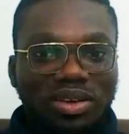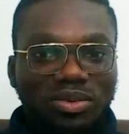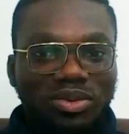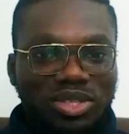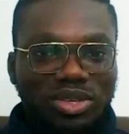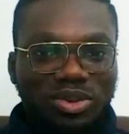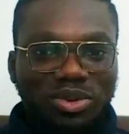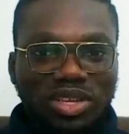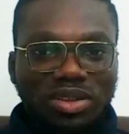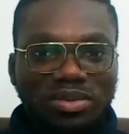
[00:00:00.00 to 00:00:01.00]
what's it called,
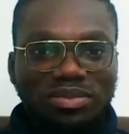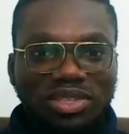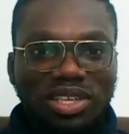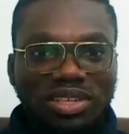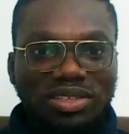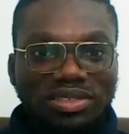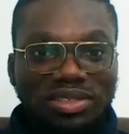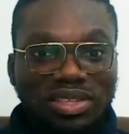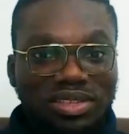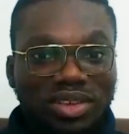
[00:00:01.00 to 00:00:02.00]
the
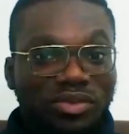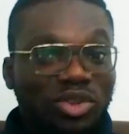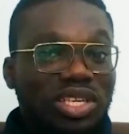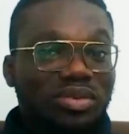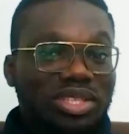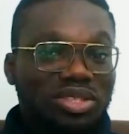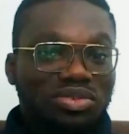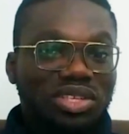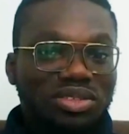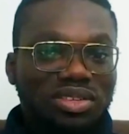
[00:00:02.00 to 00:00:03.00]
voter
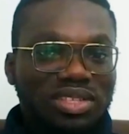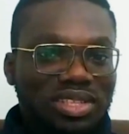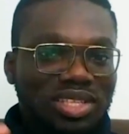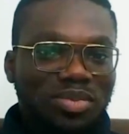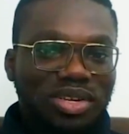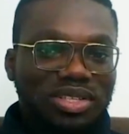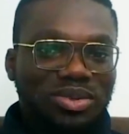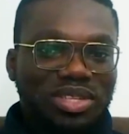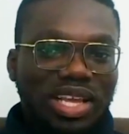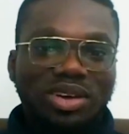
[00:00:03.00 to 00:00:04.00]
registrations in this political
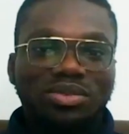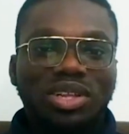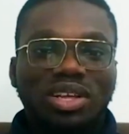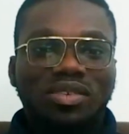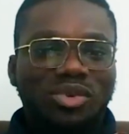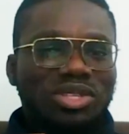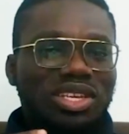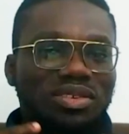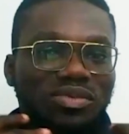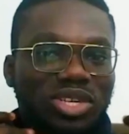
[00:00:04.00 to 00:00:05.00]
cycle.
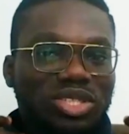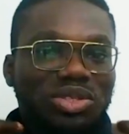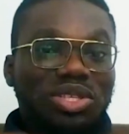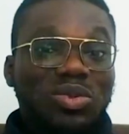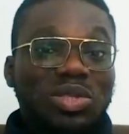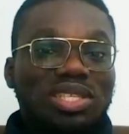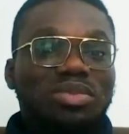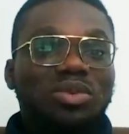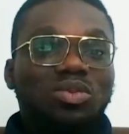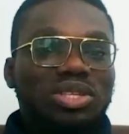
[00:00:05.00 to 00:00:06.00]
Voter registrations which
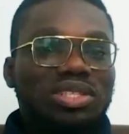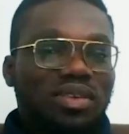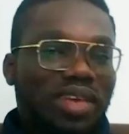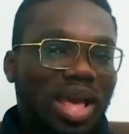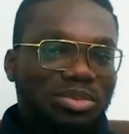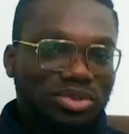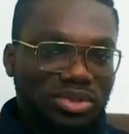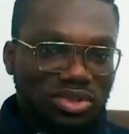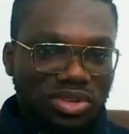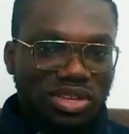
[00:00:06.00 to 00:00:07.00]
simply wouldn't have happened
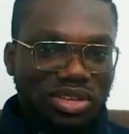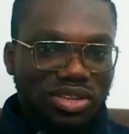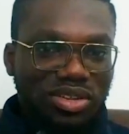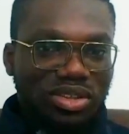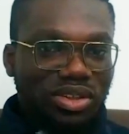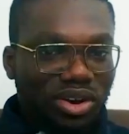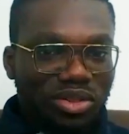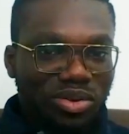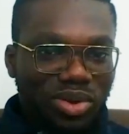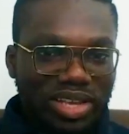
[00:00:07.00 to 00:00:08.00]

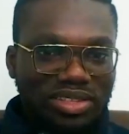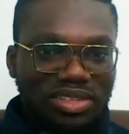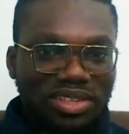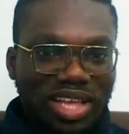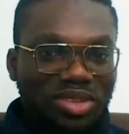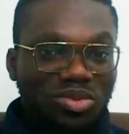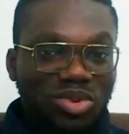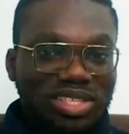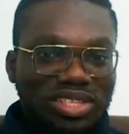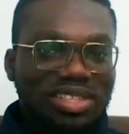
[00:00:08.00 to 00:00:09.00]
otherwise. And the
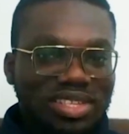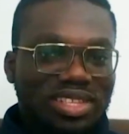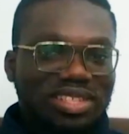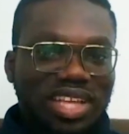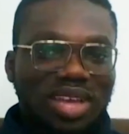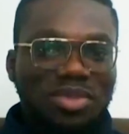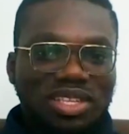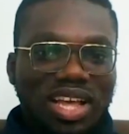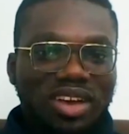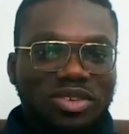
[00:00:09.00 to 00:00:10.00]
reason these things are happening
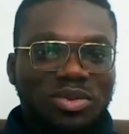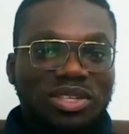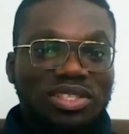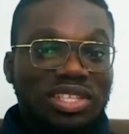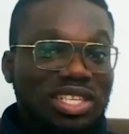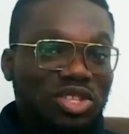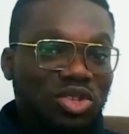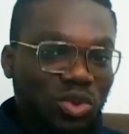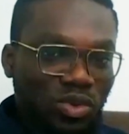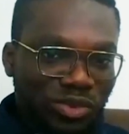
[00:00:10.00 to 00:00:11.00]
now is because these
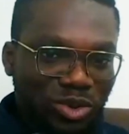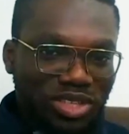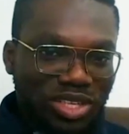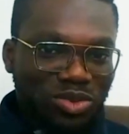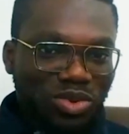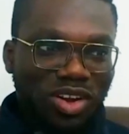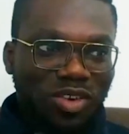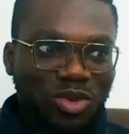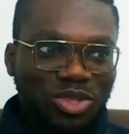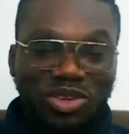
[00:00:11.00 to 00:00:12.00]
new voters who are
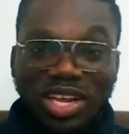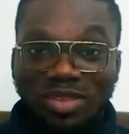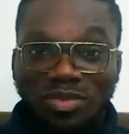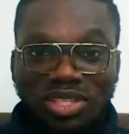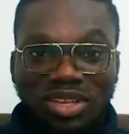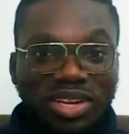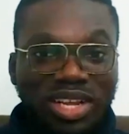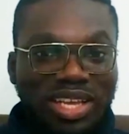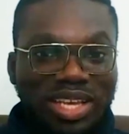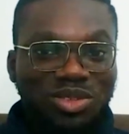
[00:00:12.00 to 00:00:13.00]
almost unanimously under
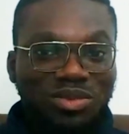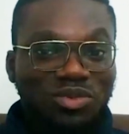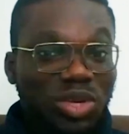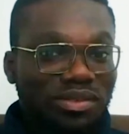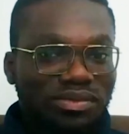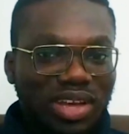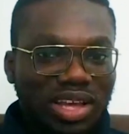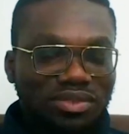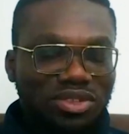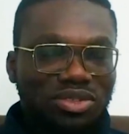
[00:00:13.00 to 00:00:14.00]
the age of
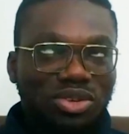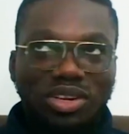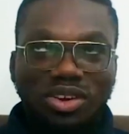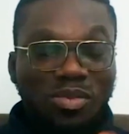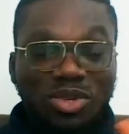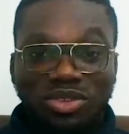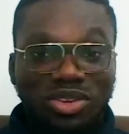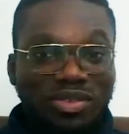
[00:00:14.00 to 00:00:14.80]
25, sorry, almost